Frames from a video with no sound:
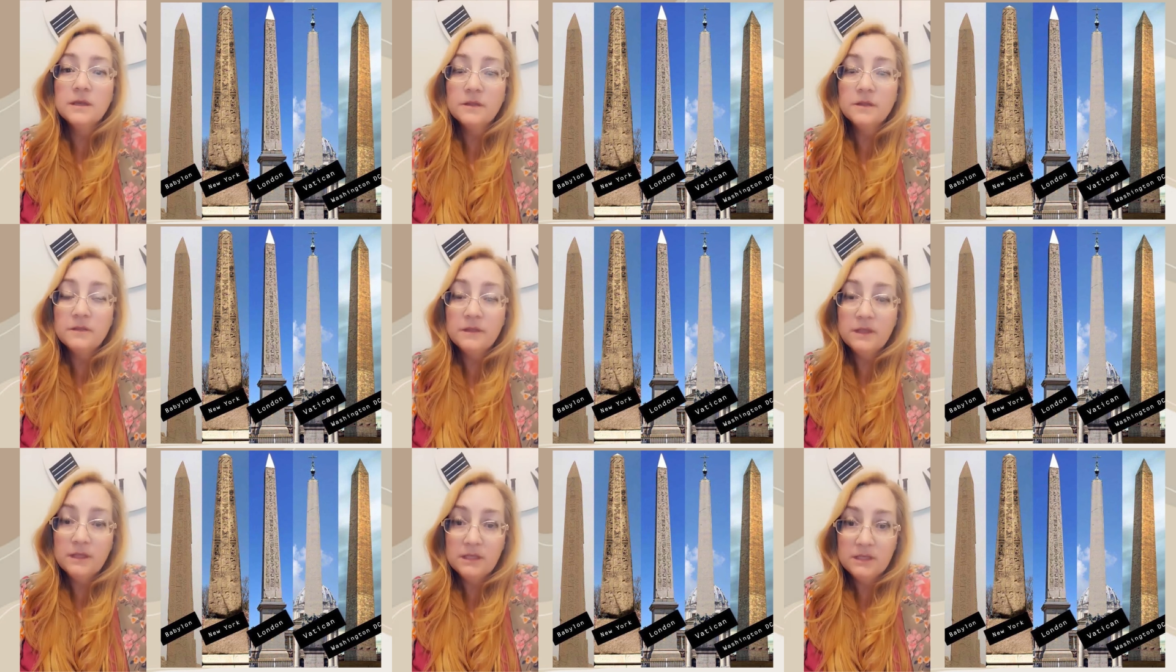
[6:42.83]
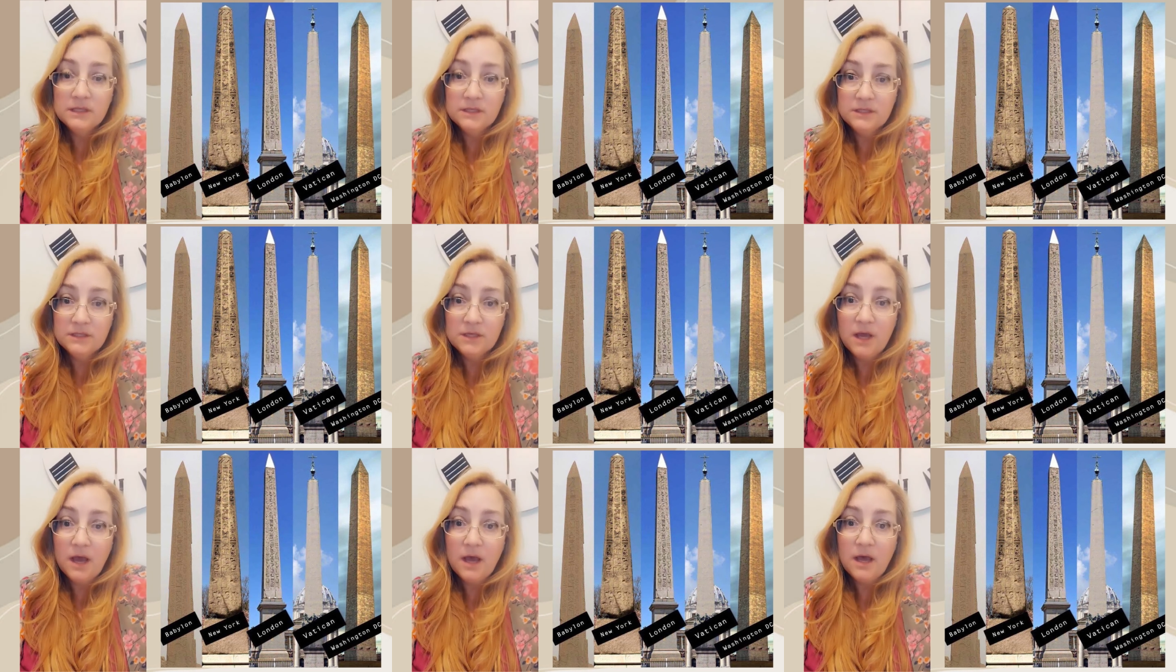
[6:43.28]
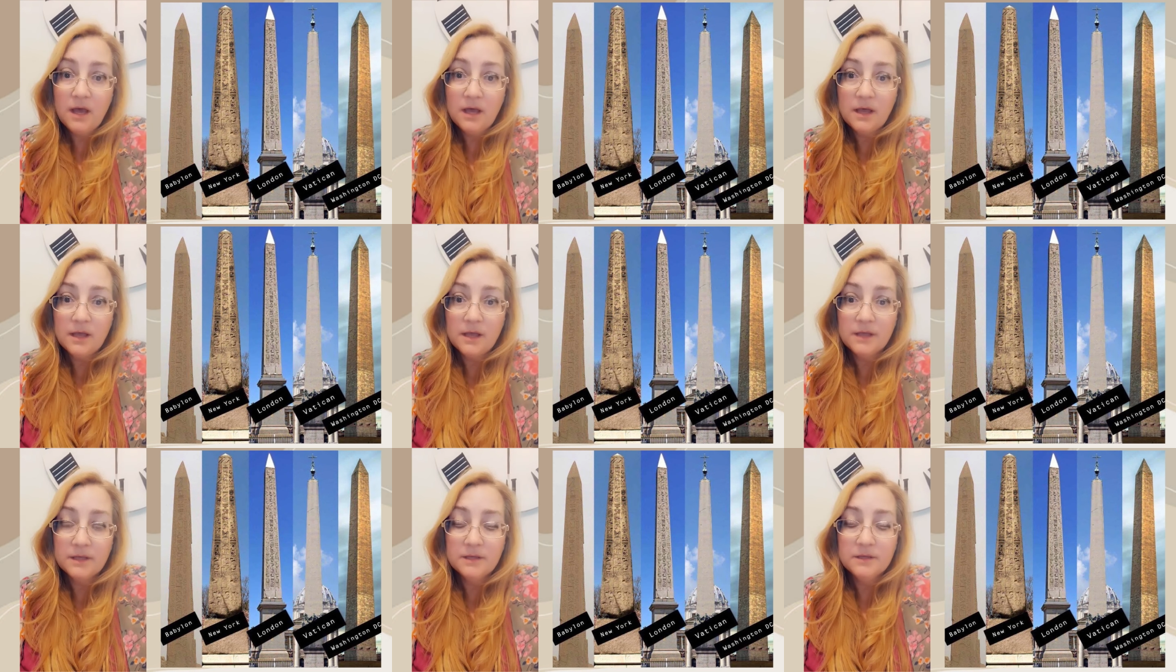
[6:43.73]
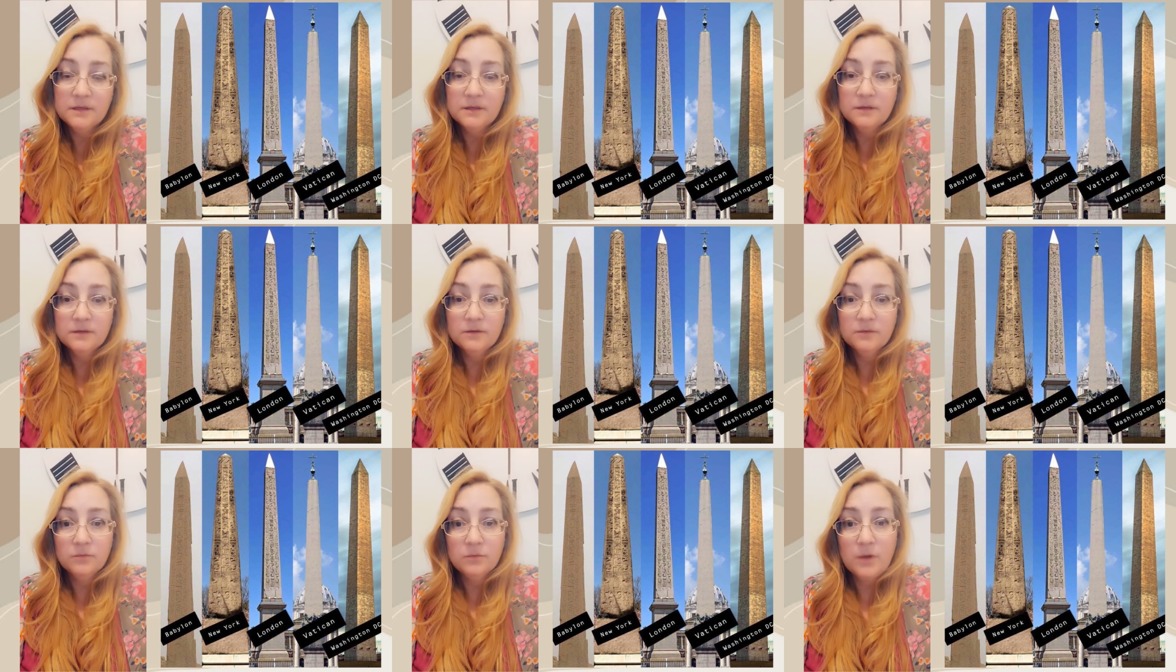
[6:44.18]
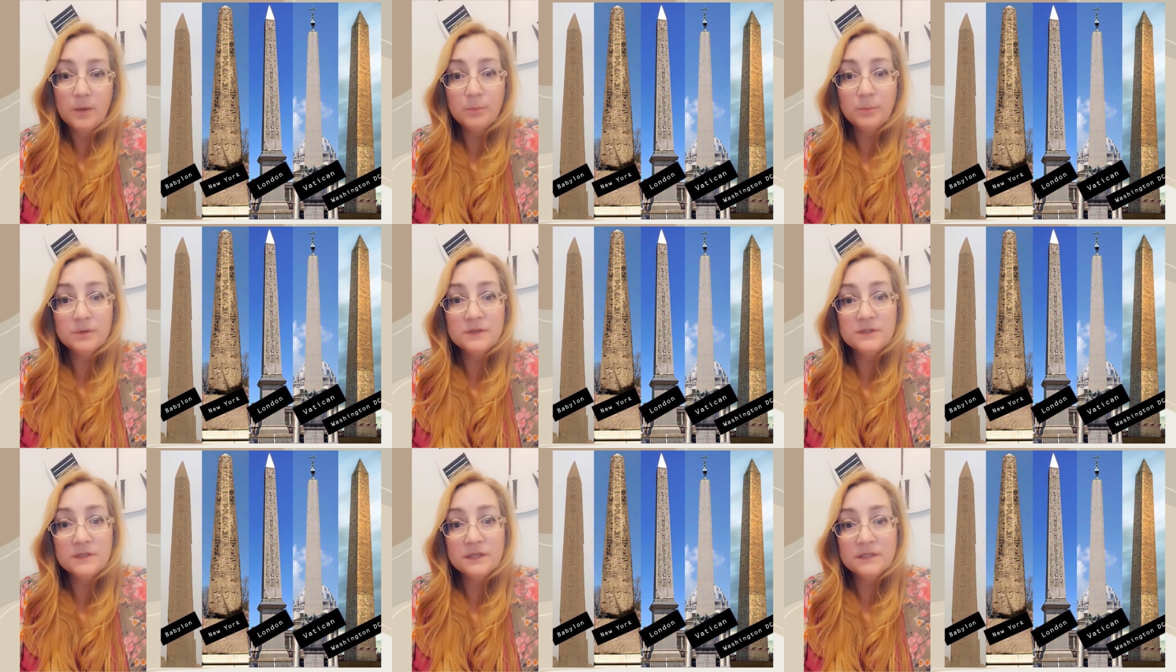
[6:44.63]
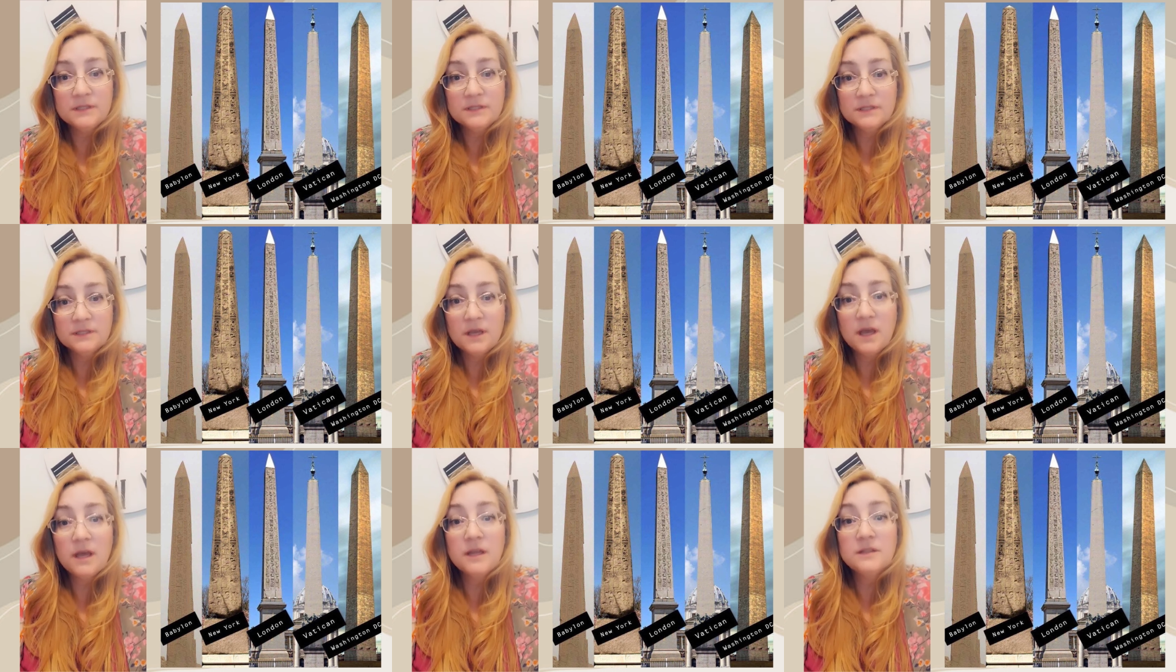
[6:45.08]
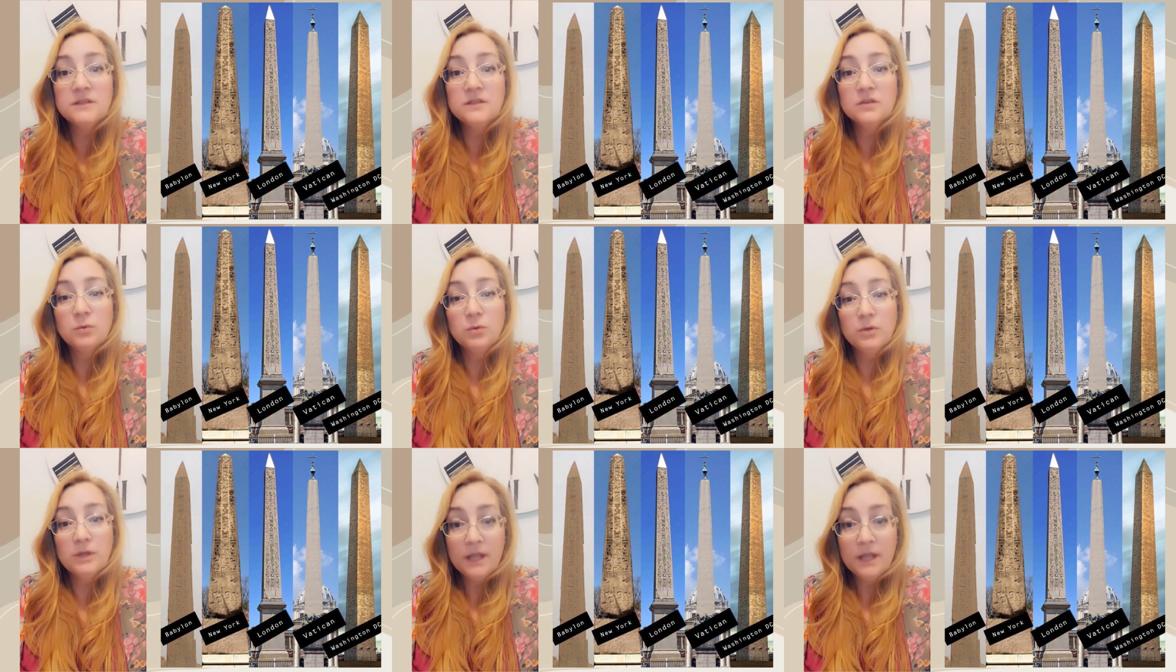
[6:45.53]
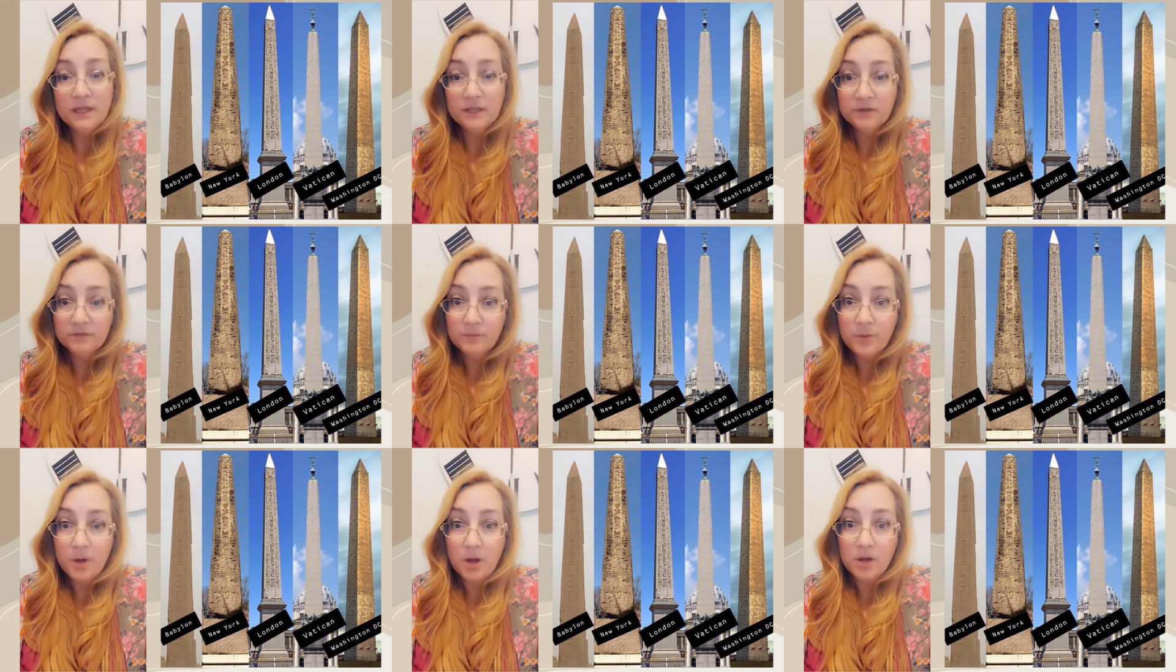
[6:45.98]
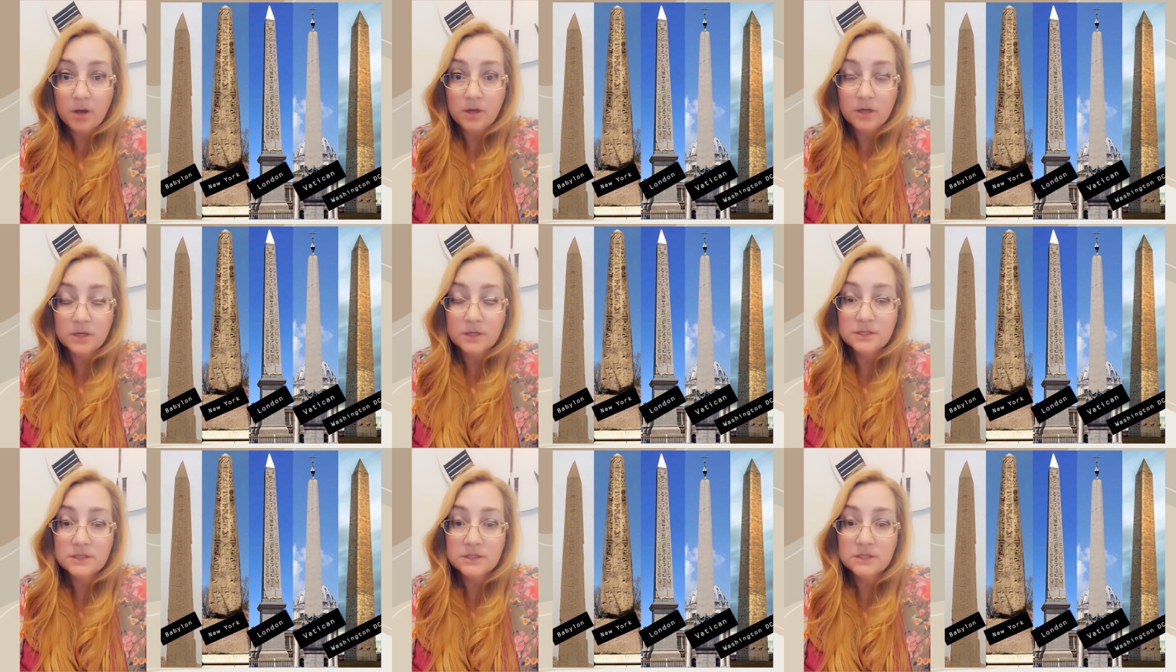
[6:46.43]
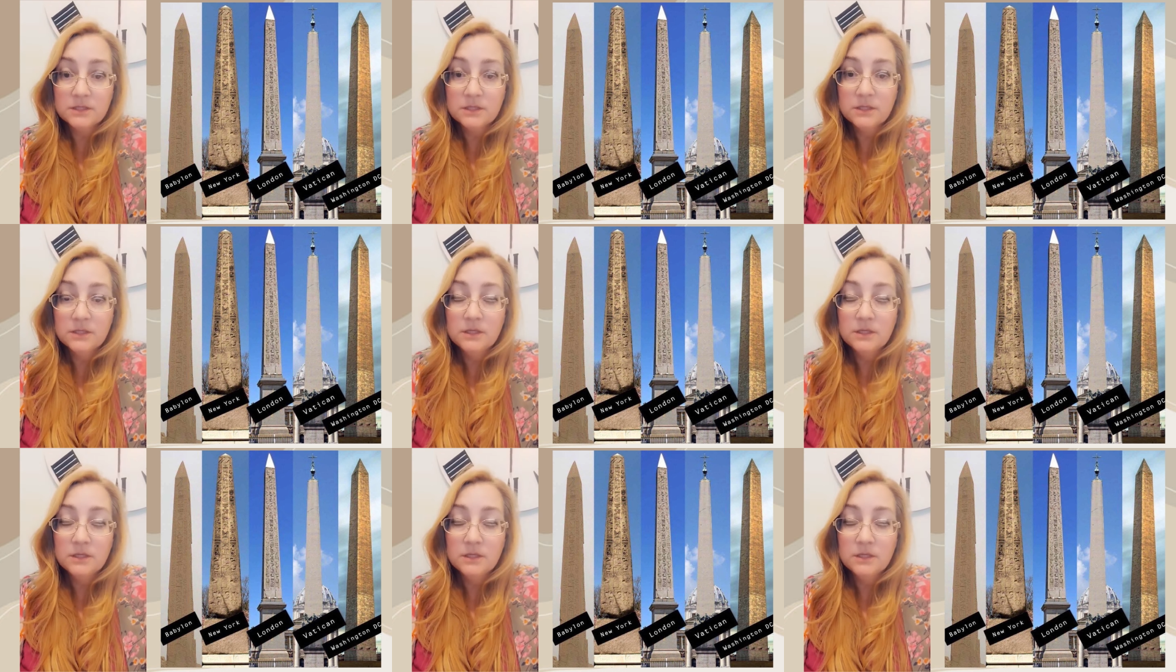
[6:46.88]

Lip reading: The Yod represents God's creative part,